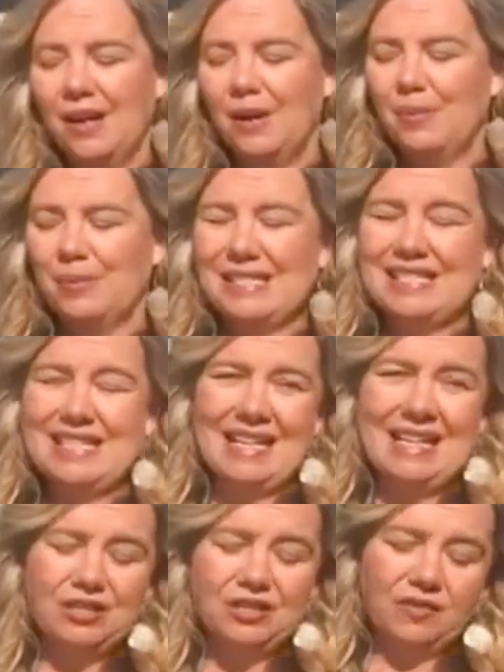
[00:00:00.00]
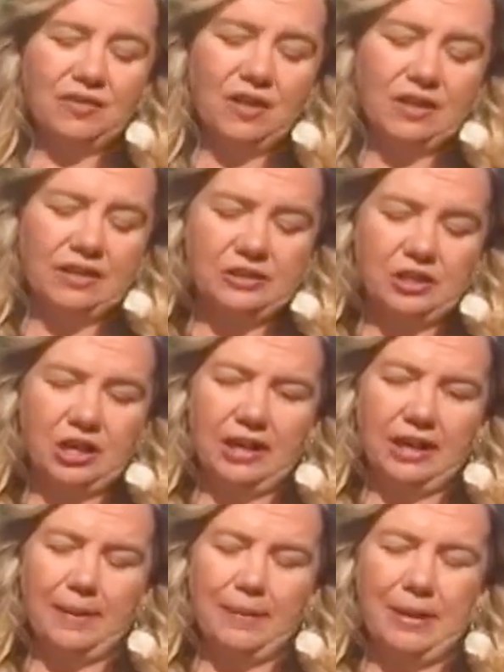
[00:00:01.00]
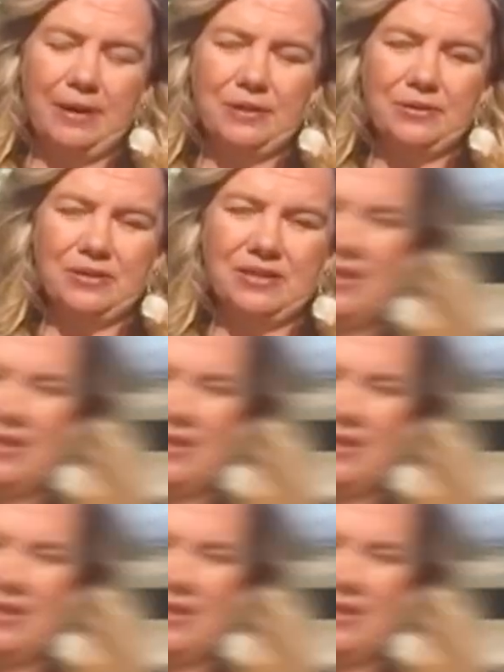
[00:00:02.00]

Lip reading: But today I just felt like talking about